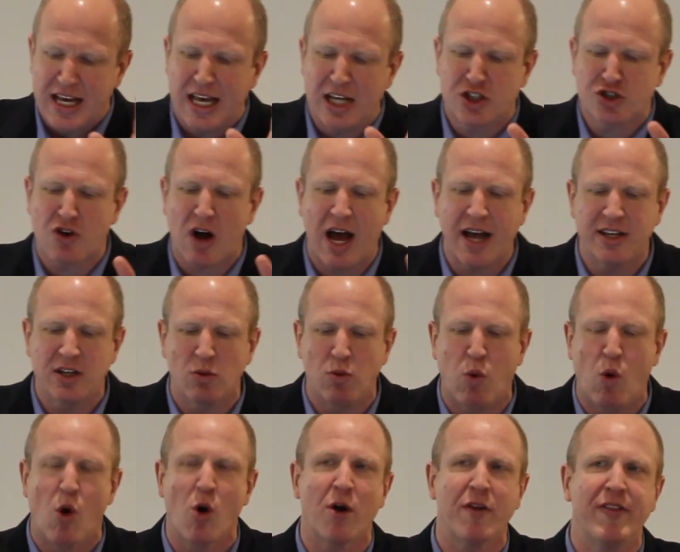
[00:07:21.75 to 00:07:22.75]
he's trying to
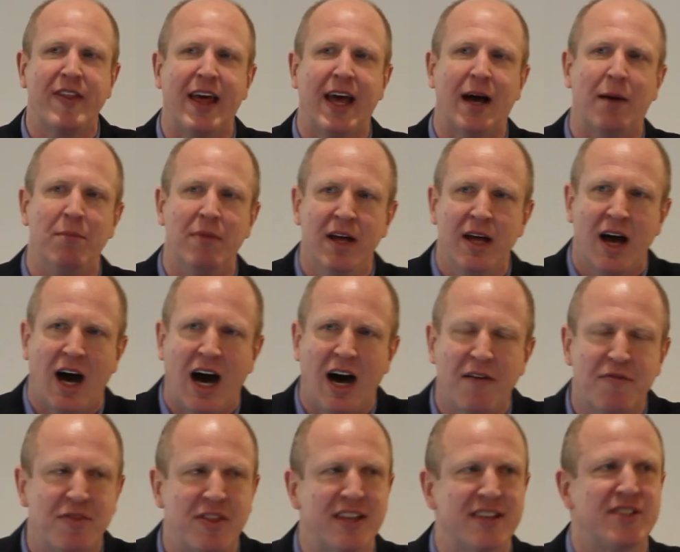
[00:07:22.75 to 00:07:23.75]
warn them
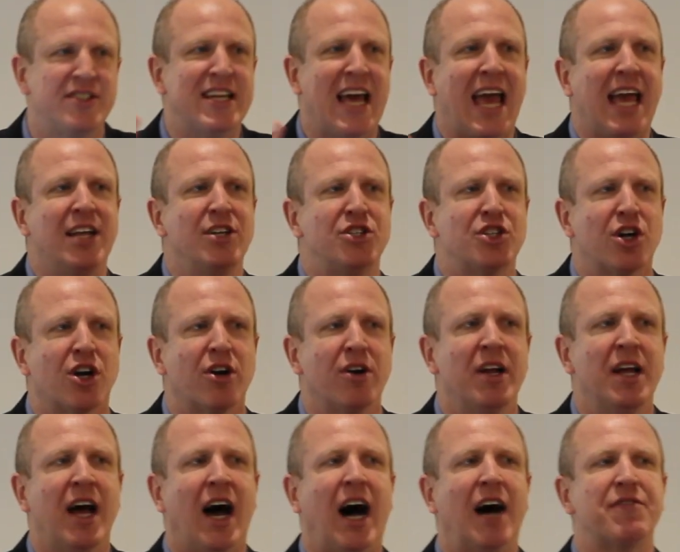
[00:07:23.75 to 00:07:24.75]
of the danger